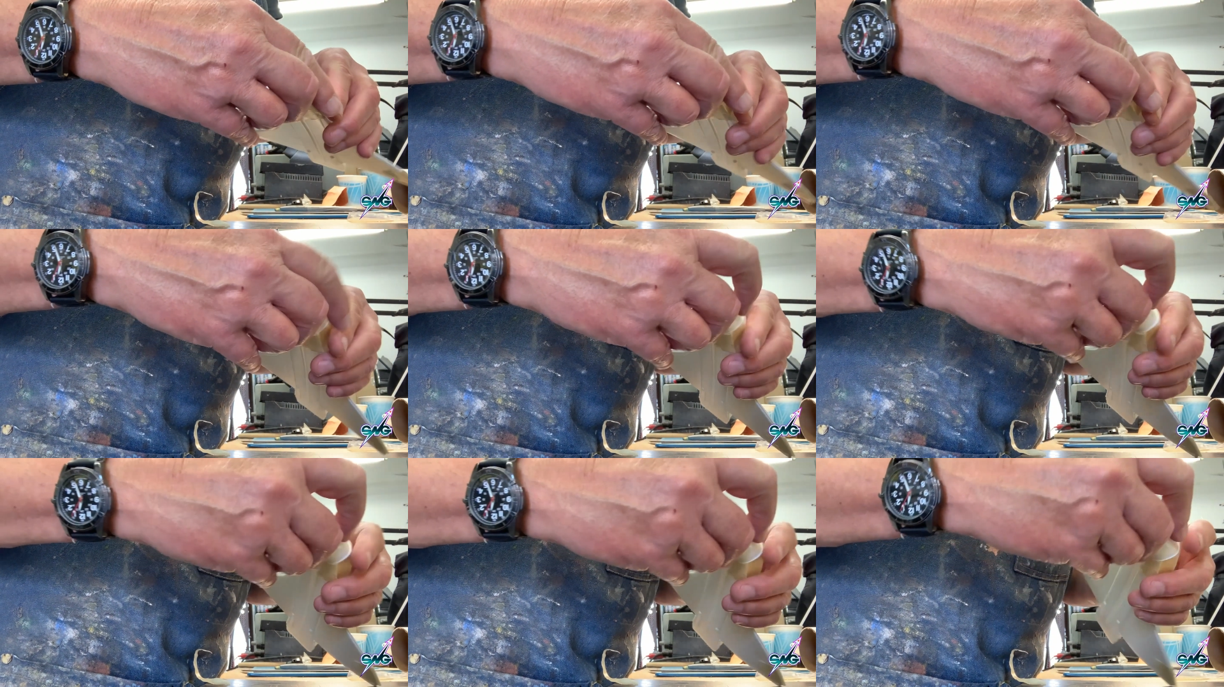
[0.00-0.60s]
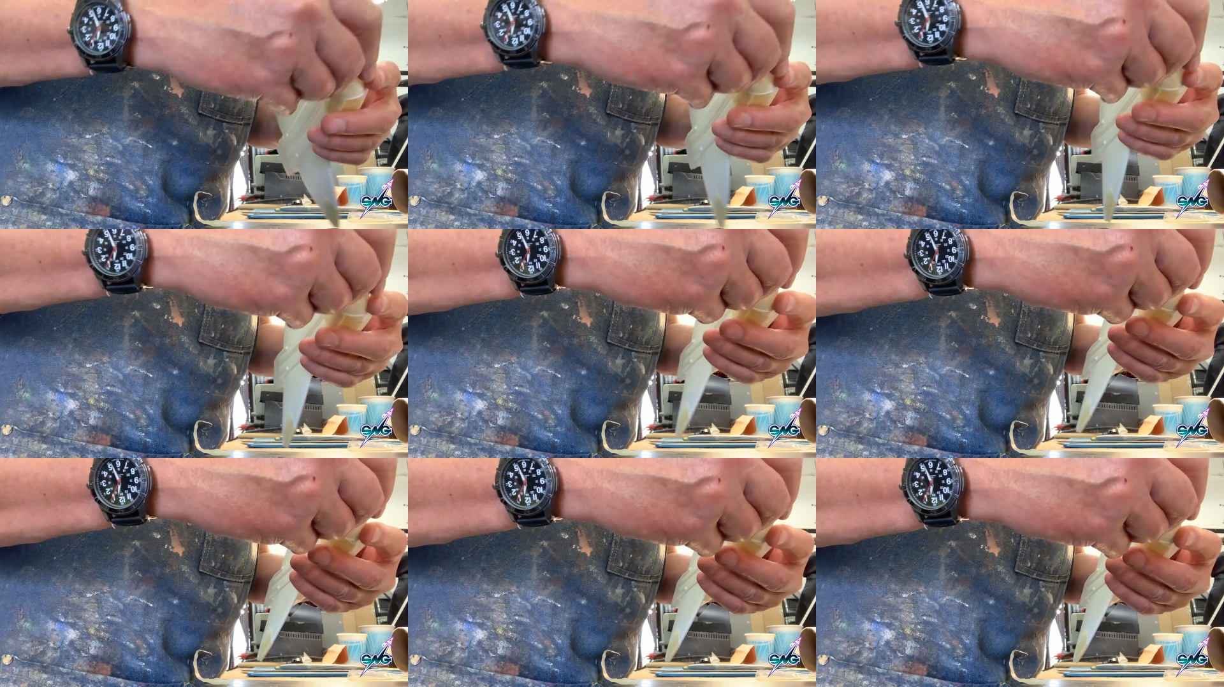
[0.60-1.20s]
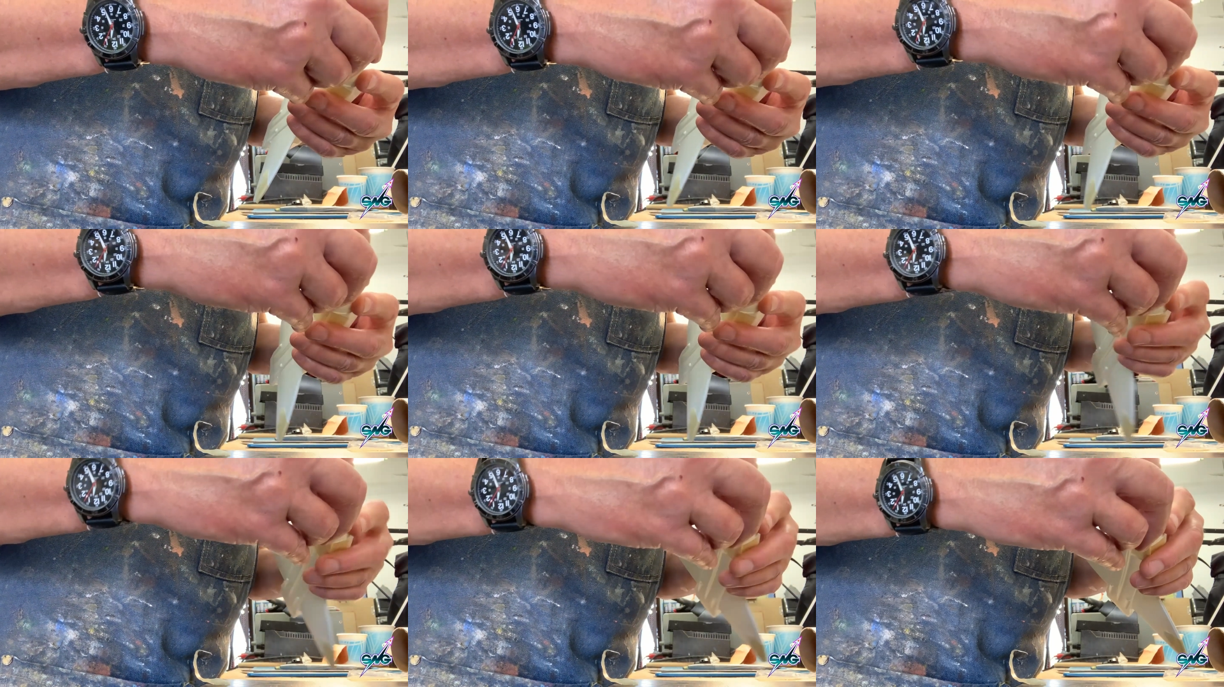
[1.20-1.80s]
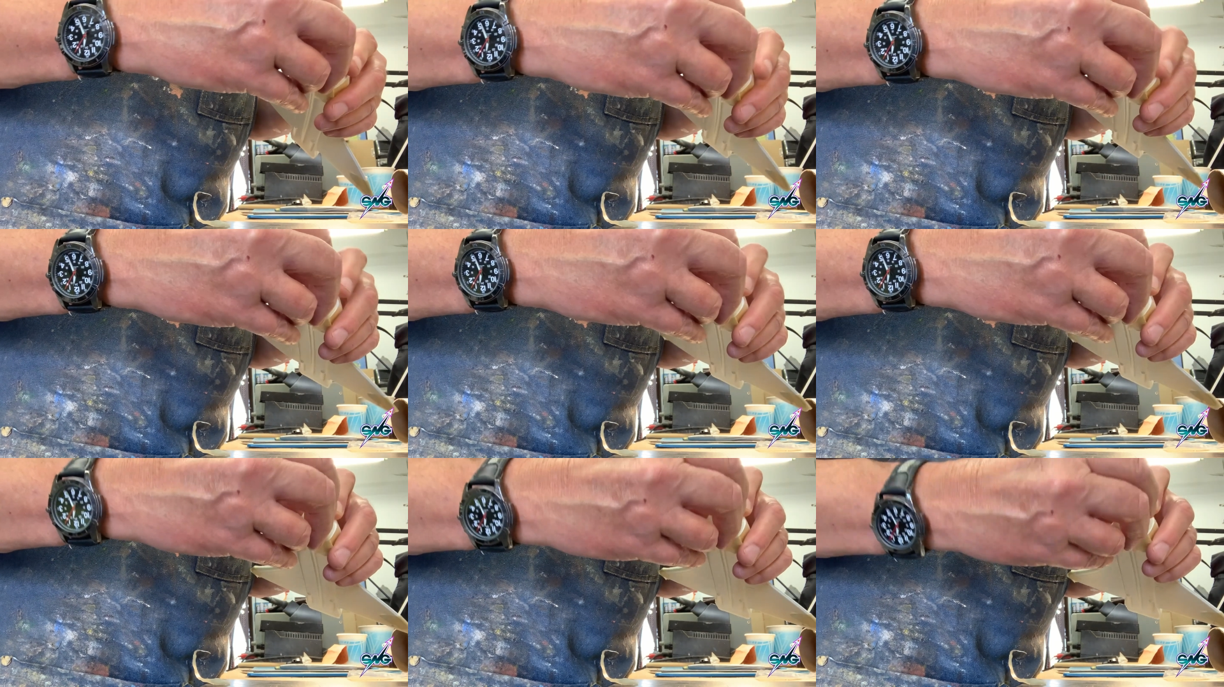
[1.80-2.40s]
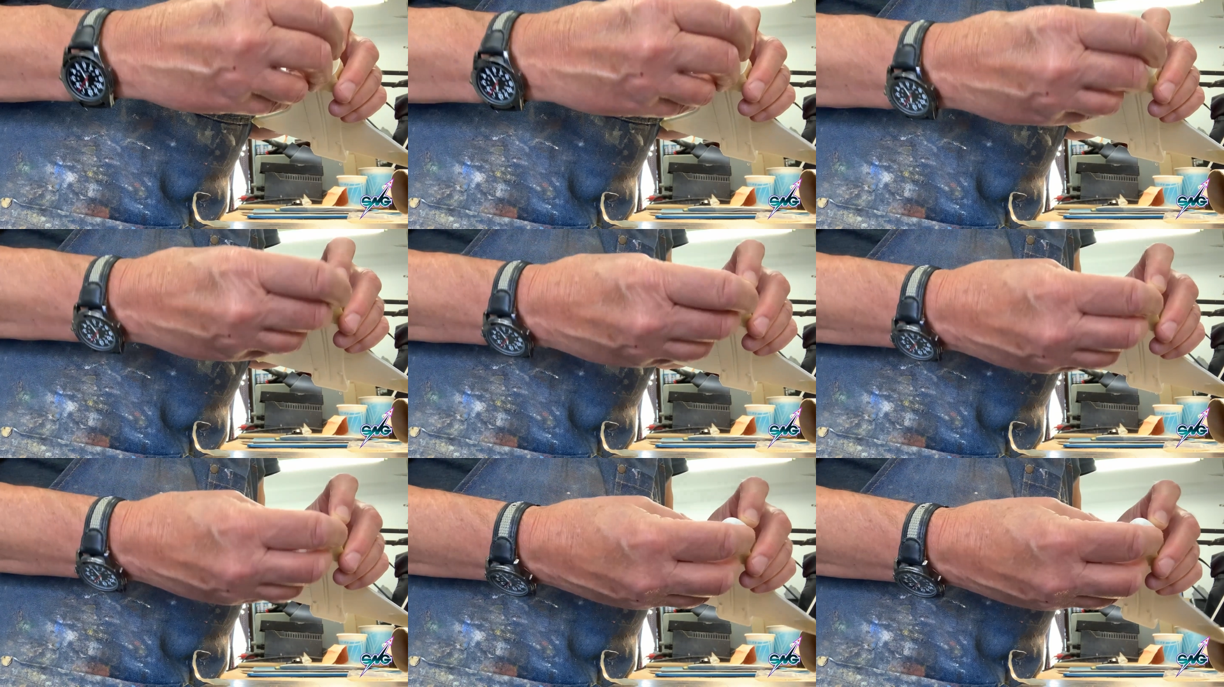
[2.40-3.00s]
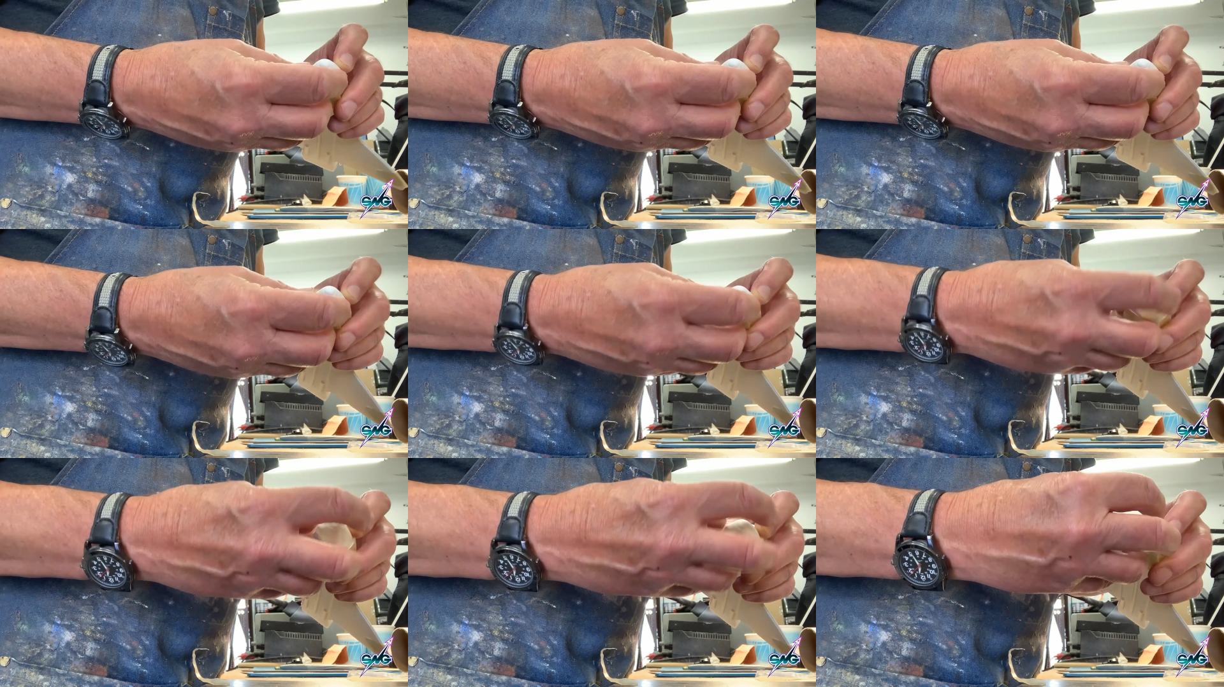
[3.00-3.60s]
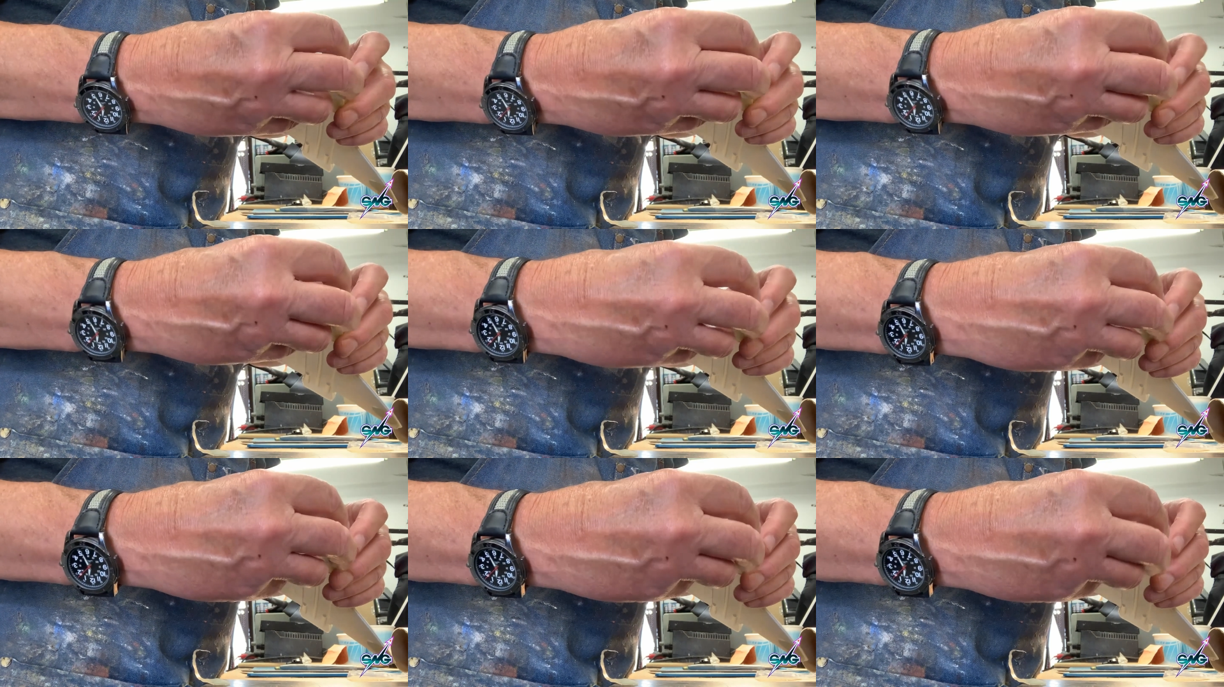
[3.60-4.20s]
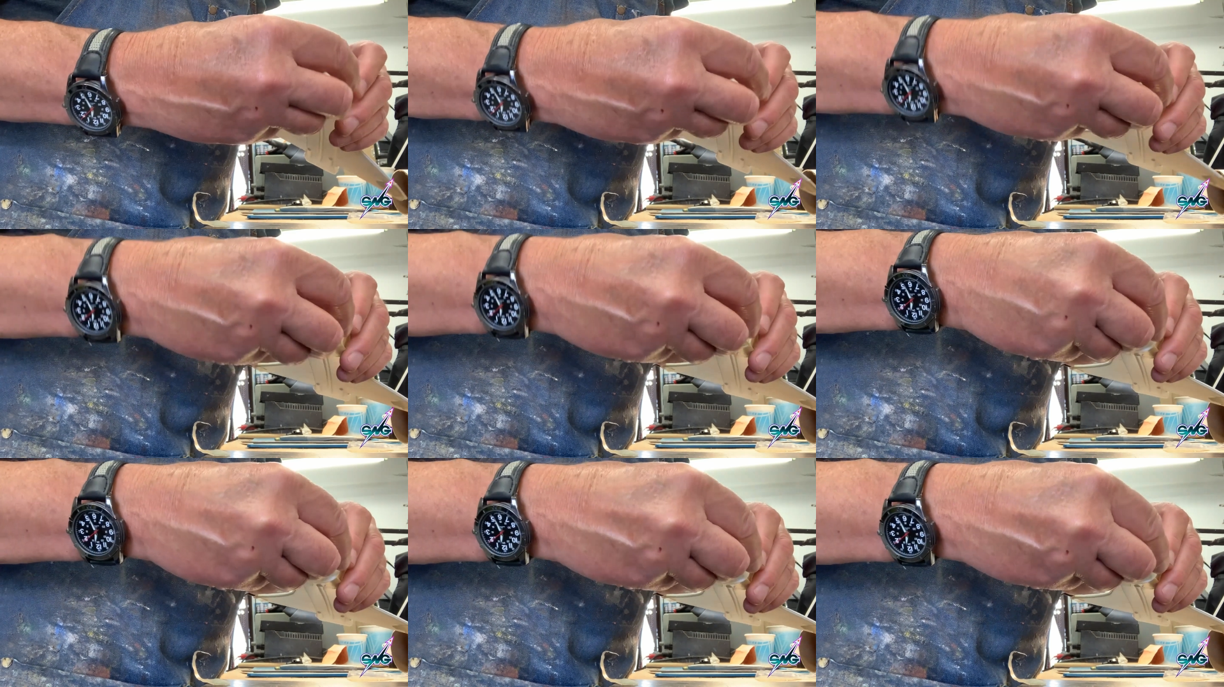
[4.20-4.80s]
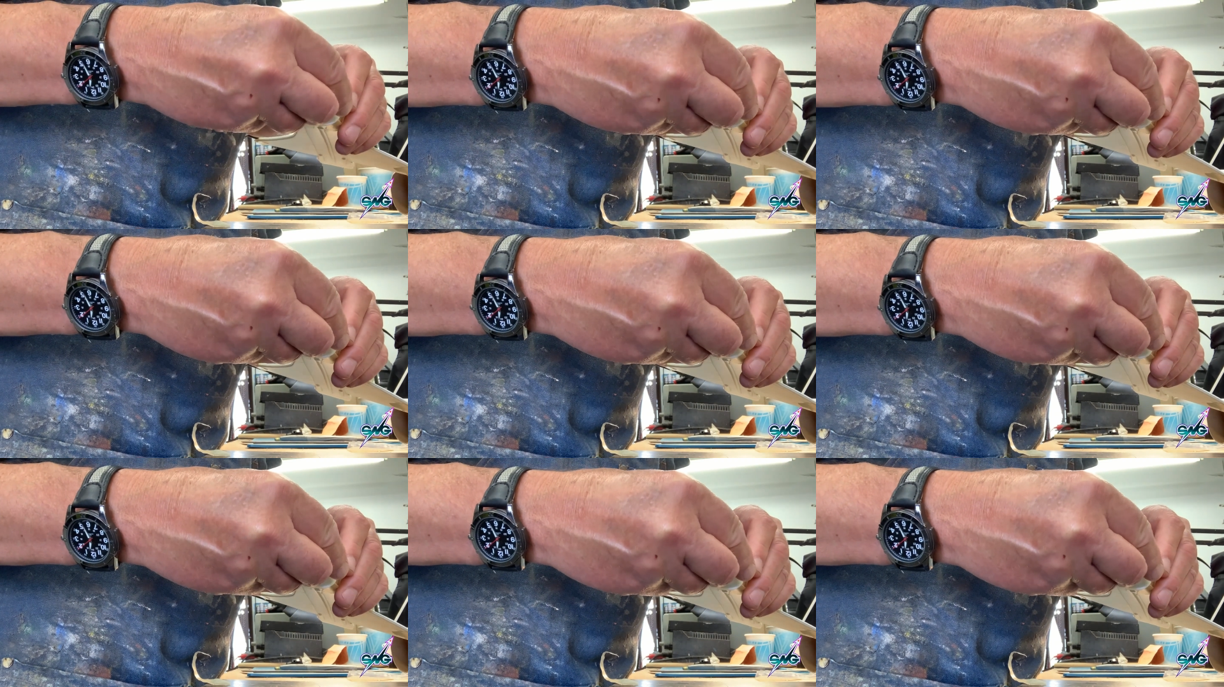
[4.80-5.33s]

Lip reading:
No face is visible, so there are no lips to read.